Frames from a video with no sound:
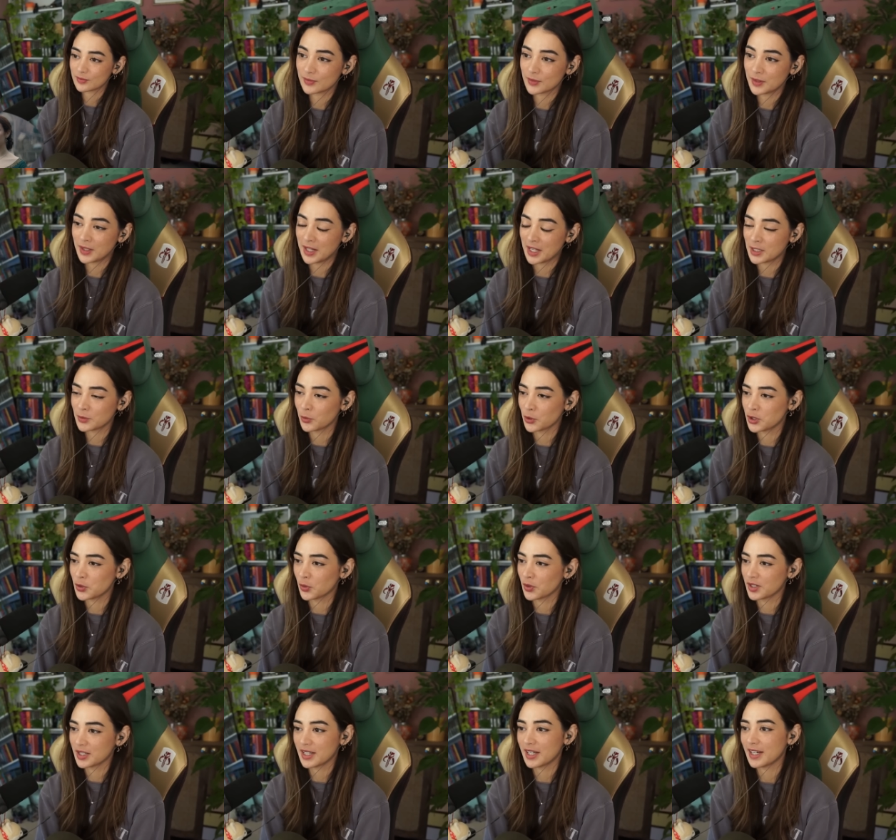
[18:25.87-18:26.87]
that's what she
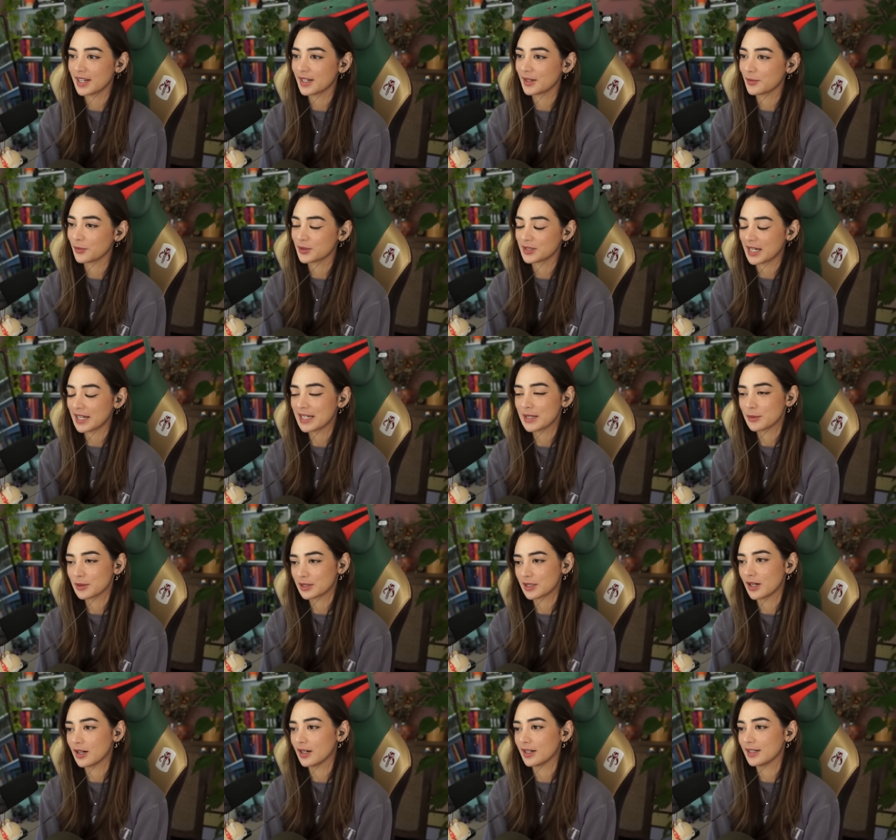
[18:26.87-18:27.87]
wanted to hear was that he was
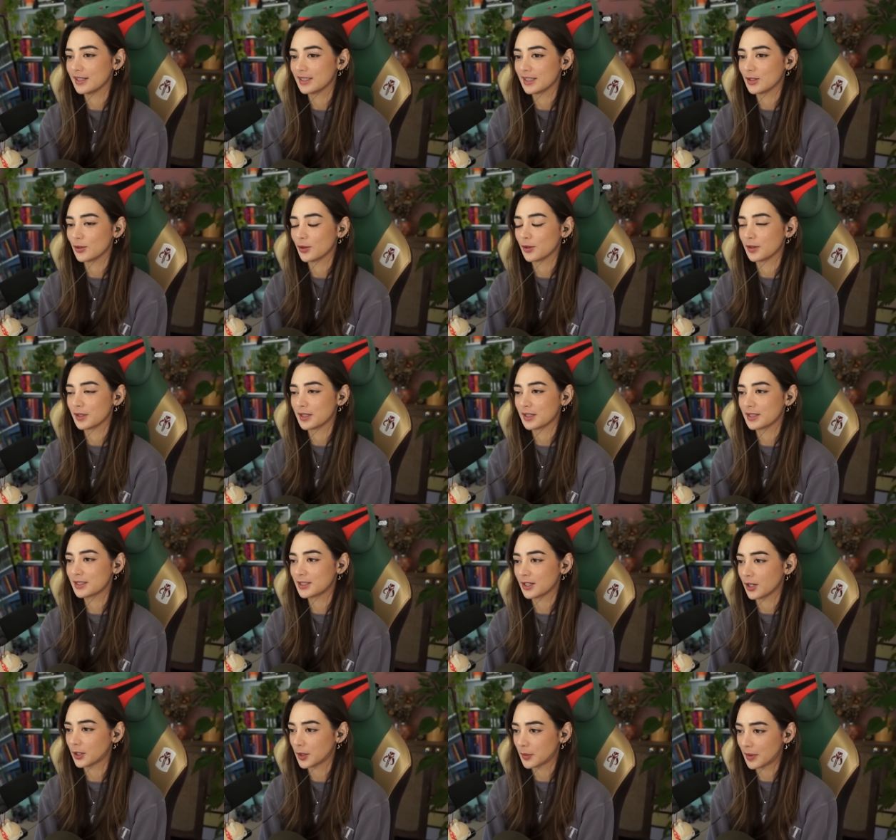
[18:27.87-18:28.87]
kind and not a
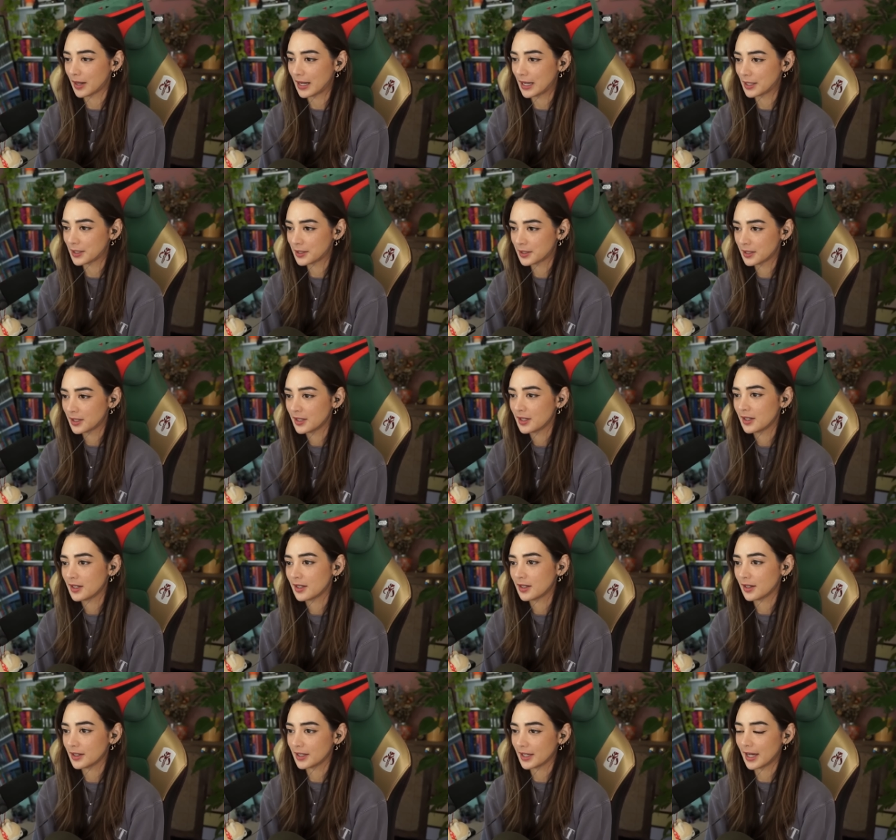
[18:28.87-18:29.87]
psychopath
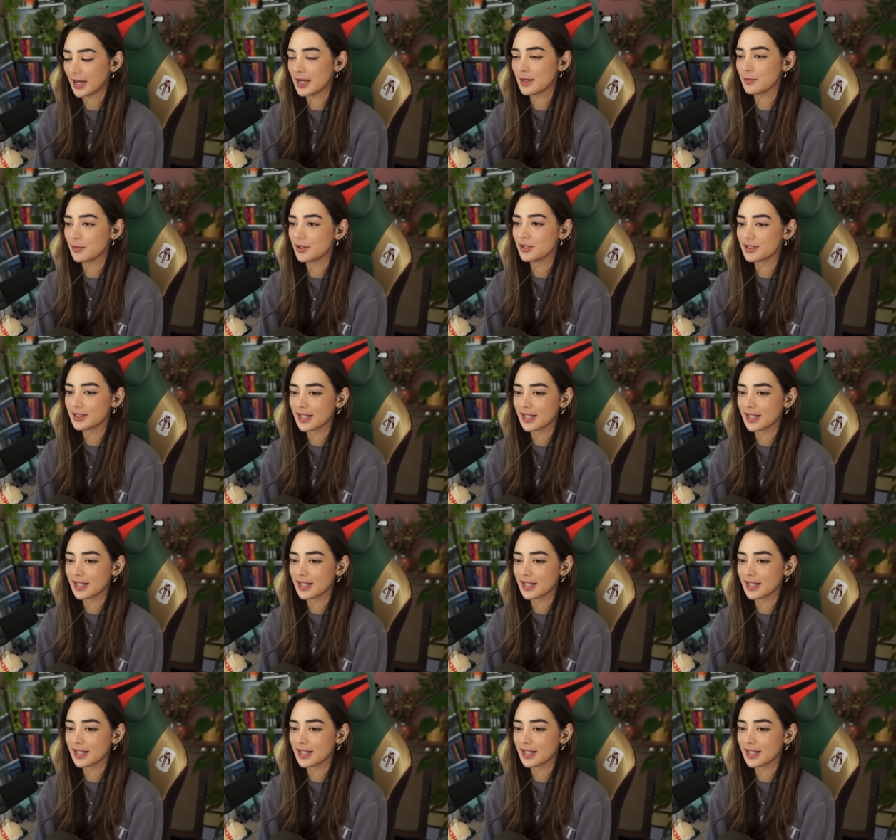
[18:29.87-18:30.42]
like Aemond and